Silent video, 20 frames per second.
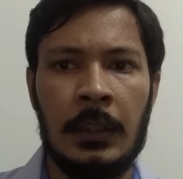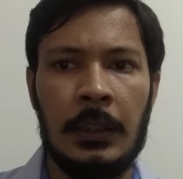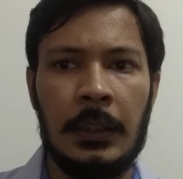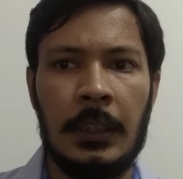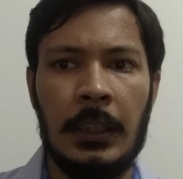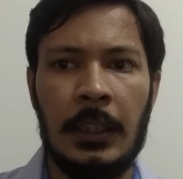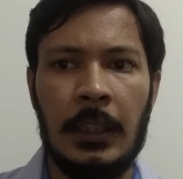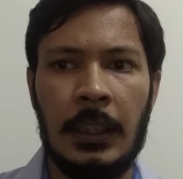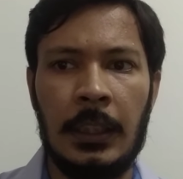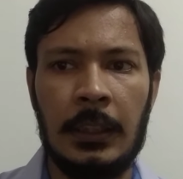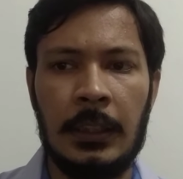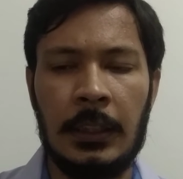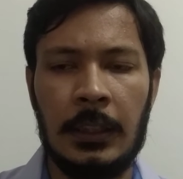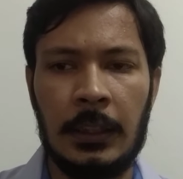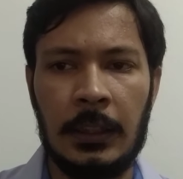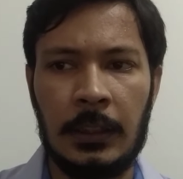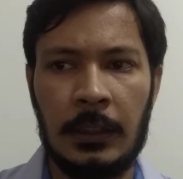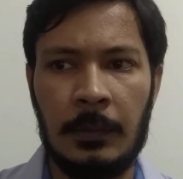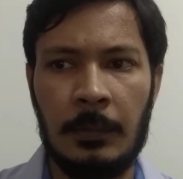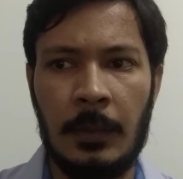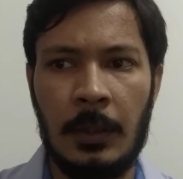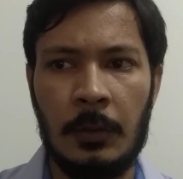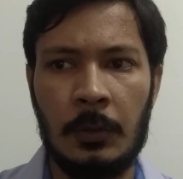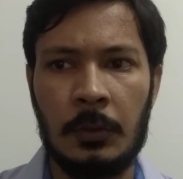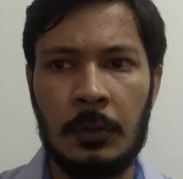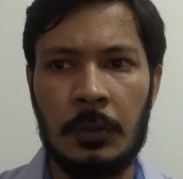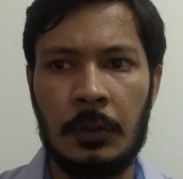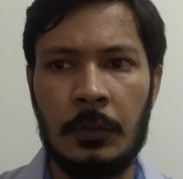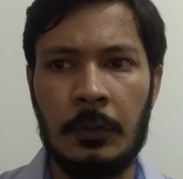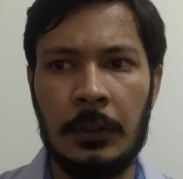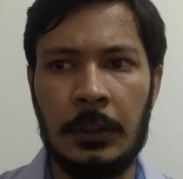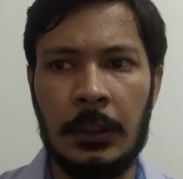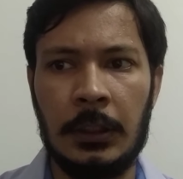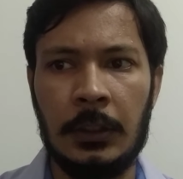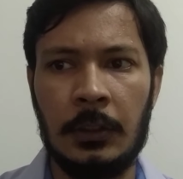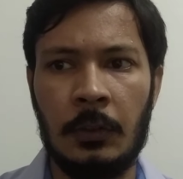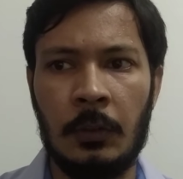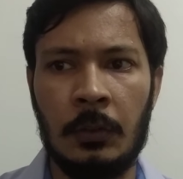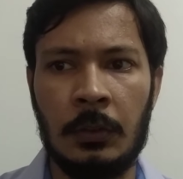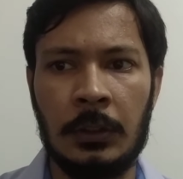then I learn about
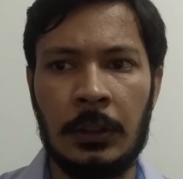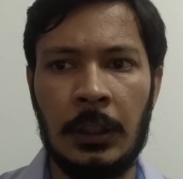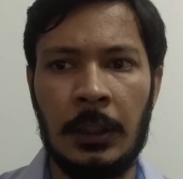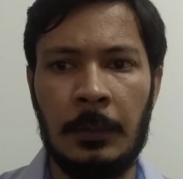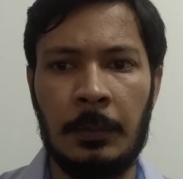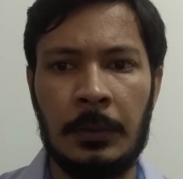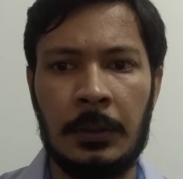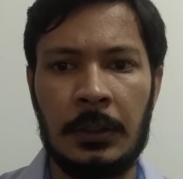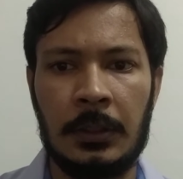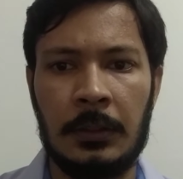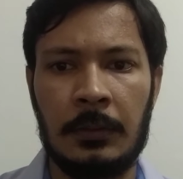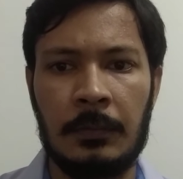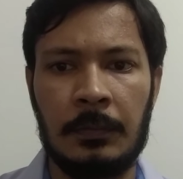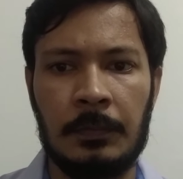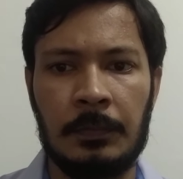switching concepts.